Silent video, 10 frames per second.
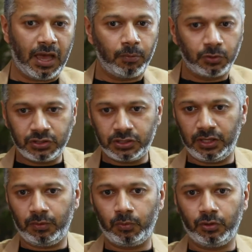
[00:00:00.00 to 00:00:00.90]
I would
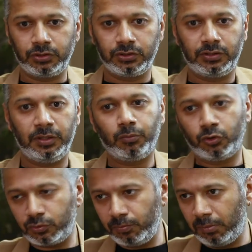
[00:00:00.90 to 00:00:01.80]
say was the
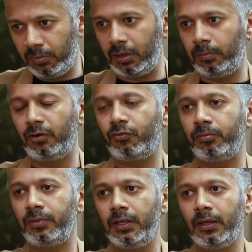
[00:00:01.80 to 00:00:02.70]
most memorable
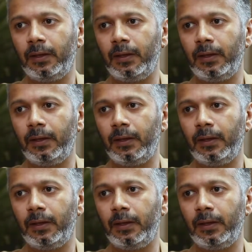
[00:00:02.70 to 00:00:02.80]
for me.